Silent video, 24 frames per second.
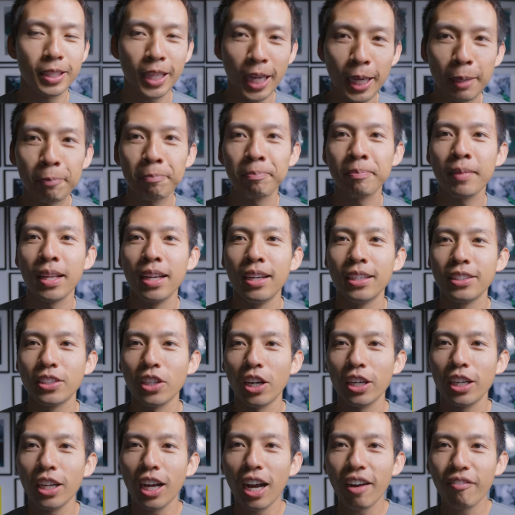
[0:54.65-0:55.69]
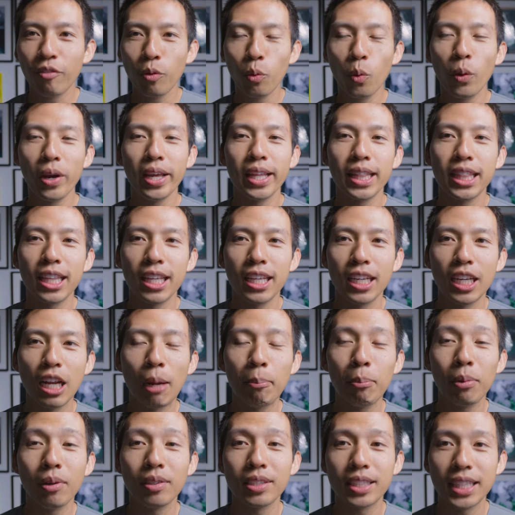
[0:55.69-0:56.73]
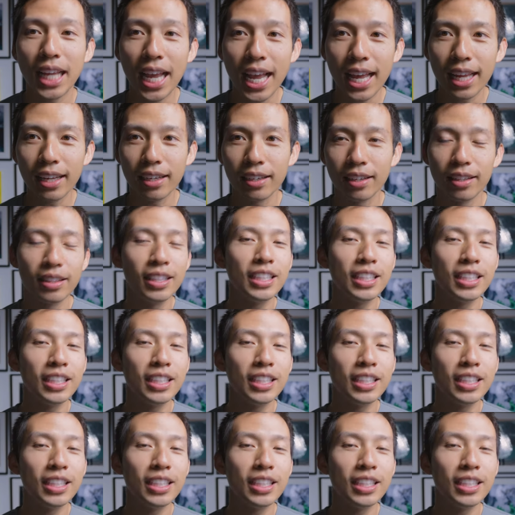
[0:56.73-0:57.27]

Okay, starting off with number 10.